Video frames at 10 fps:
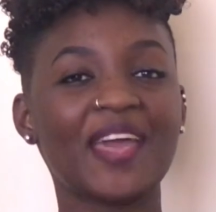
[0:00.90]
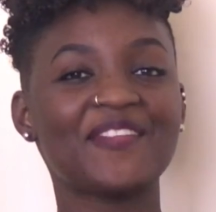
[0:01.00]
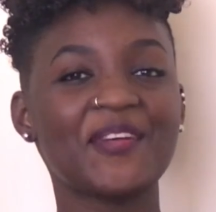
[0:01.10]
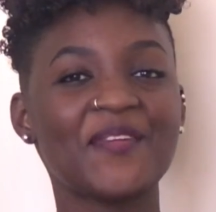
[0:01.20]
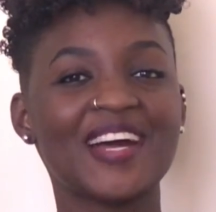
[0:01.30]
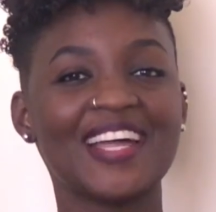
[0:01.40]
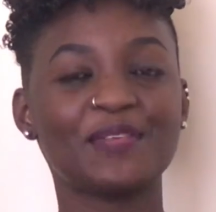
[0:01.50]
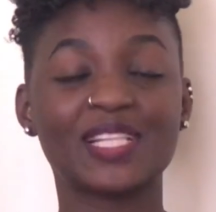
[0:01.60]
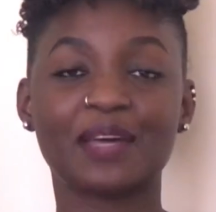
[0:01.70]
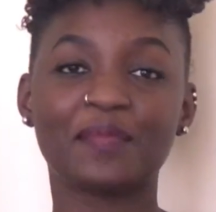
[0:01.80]
everyone,
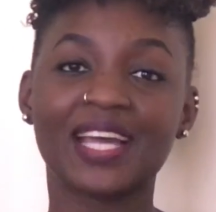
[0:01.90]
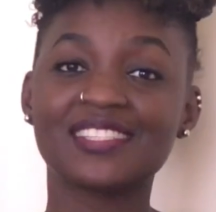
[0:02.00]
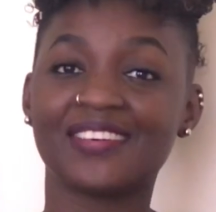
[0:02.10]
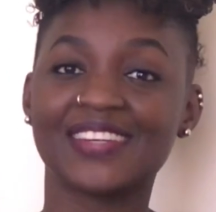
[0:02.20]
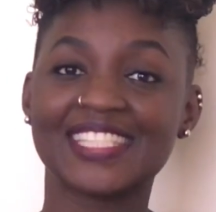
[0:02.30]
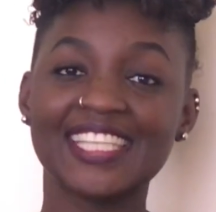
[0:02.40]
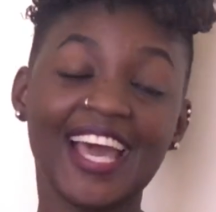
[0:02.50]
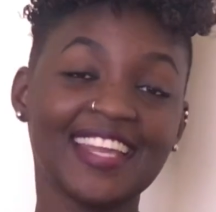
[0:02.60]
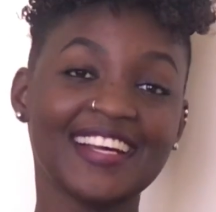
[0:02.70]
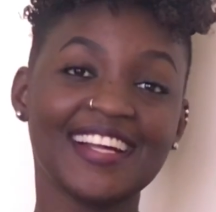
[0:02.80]
welcome back to our
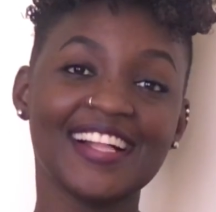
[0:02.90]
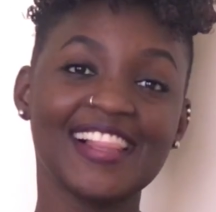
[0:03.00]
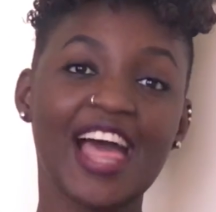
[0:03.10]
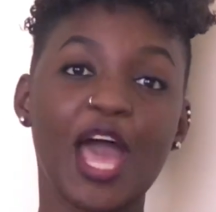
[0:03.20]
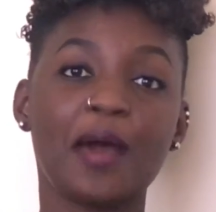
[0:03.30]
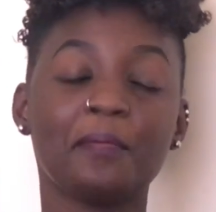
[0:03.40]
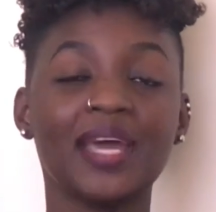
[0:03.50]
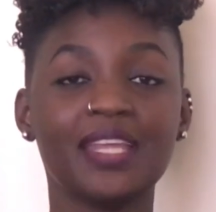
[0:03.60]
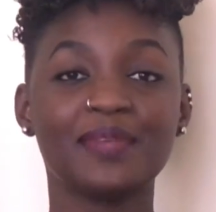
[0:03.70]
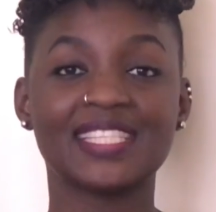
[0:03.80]
channel.
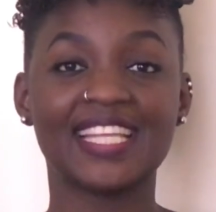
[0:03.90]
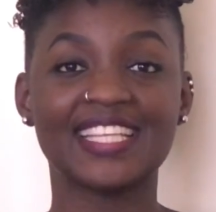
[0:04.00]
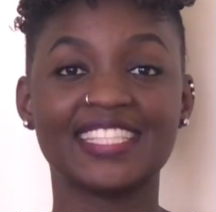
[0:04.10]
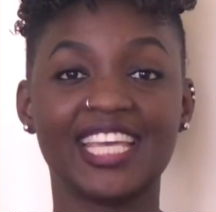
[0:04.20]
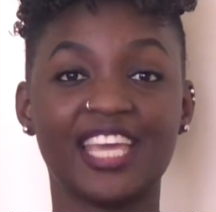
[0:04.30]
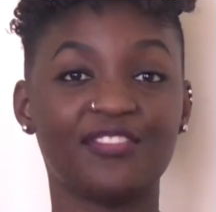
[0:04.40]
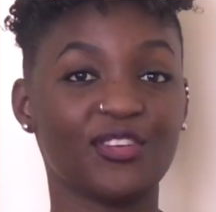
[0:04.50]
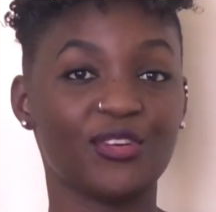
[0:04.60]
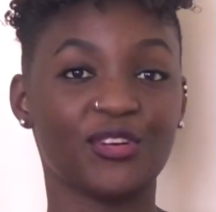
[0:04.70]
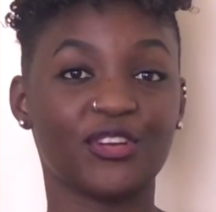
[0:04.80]
My name is Nessie. If
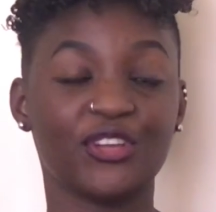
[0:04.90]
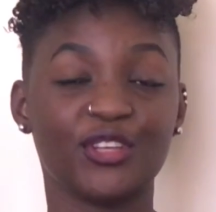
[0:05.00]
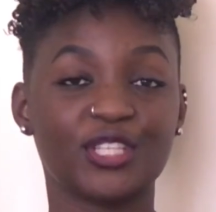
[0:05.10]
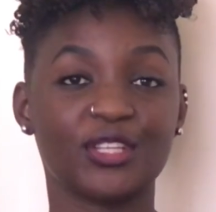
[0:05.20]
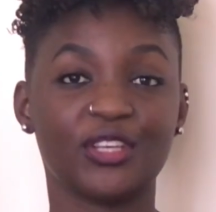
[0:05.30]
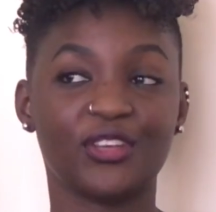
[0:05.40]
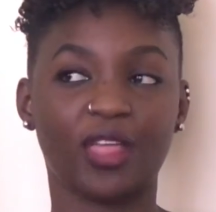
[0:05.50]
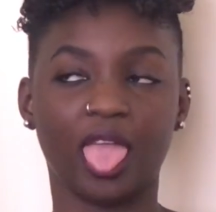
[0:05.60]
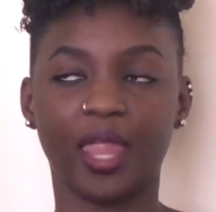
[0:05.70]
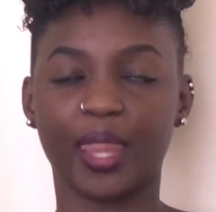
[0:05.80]
you are new to
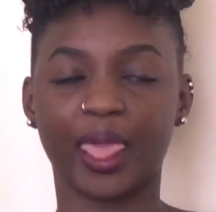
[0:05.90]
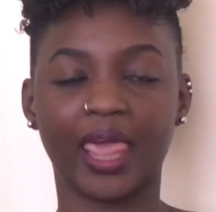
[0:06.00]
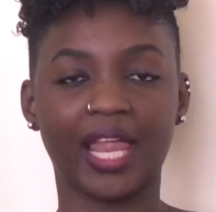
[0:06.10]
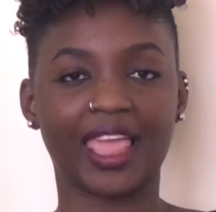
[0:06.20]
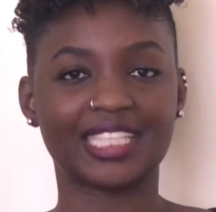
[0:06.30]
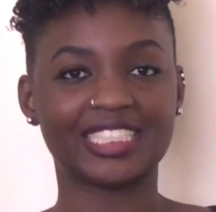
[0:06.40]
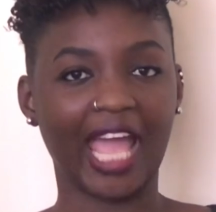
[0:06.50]
I